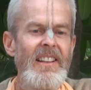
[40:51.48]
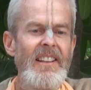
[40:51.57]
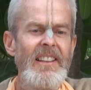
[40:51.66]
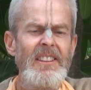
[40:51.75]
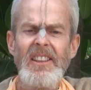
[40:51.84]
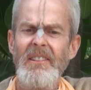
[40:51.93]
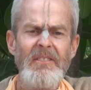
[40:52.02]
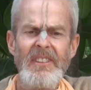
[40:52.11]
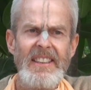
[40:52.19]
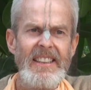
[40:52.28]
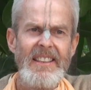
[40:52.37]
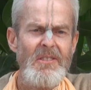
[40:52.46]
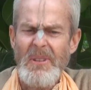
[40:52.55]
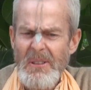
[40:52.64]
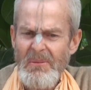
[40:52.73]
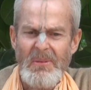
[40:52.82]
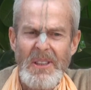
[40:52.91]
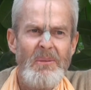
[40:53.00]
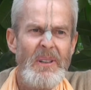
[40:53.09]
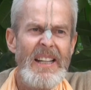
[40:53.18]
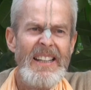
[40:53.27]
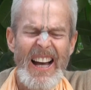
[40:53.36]
And she says, what are you
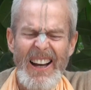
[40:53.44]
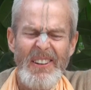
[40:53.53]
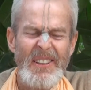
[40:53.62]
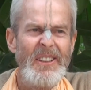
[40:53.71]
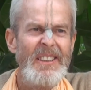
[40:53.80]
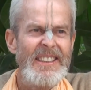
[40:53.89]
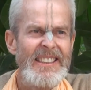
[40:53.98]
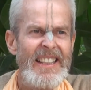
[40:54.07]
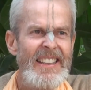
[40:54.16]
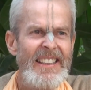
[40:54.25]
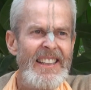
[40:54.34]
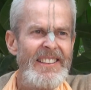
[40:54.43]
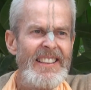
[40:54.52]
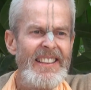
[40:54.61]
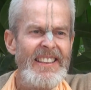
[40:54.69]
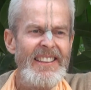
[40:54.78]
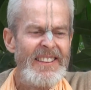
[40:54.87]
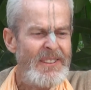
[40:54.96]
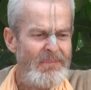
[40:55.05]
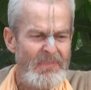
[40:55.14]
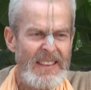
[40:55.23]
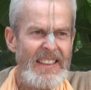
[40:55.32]
waiting? Oh, it hurts. Take it out.
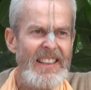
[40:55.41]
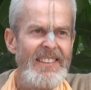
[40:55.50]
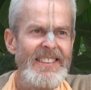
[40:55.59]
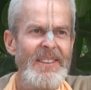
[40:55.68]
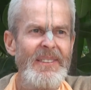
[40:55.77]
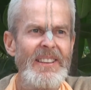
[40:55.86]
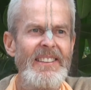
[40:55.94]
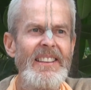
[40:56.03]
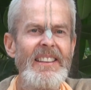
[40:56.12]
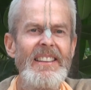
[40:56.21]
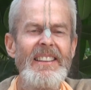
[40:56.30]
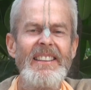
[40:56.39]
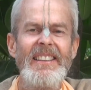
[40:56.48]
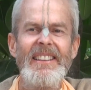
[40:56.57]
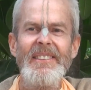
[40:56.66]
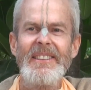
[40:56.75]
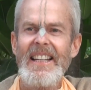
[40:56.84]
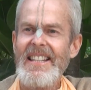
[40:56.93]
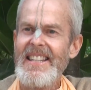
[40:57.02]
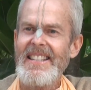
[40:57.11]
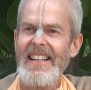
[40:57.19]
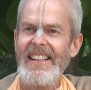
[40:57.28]
Just pick it out somehow. He was
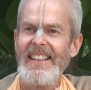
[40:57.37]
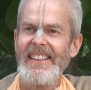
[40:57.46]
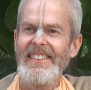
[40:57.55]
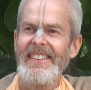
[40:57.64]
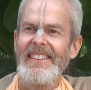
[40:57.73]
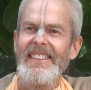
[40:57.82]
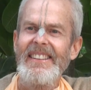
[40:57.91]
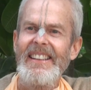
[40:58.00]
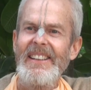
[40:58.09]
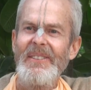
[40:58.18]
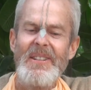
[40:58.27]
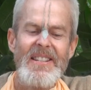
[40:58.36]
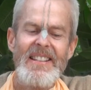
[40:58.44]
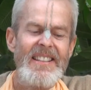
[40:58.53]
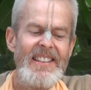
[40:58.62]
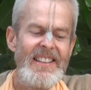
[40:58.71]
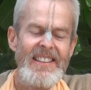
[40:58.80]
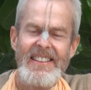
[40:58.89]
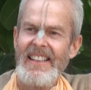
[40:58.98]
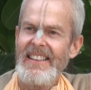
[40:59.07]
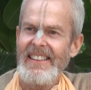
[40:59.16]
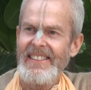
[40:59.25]
hesitating. And he wasn't
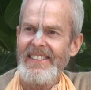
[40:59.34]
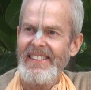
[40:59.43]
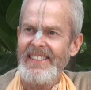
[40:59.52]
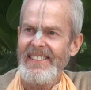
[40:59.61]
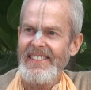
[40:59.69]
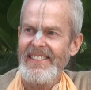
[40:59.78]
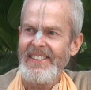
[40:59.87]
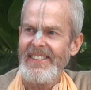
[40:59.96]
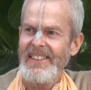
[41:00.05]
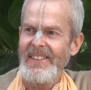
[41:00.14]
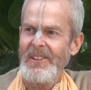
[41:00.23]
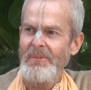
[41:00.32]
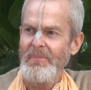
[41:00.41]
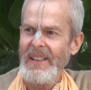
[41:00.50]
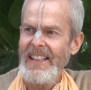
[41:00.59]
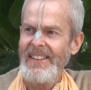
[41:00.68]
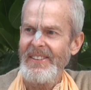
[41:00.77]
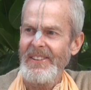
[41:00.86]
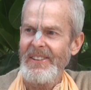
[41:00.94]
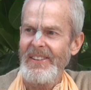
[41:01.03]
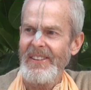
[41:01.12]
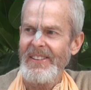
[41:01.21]
attending to her pain or
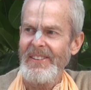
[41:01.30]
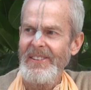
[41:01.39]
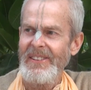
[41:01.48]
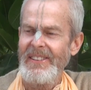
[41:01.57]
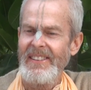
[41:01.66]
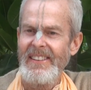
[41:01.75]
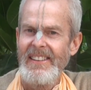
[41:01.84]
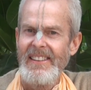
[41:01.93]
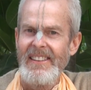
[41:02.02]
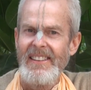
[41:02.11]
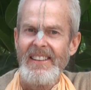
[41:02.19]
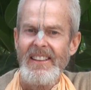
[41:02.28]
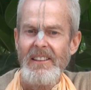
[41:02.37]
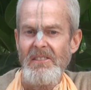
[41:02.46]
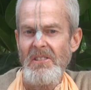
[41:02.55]
to the thorn. And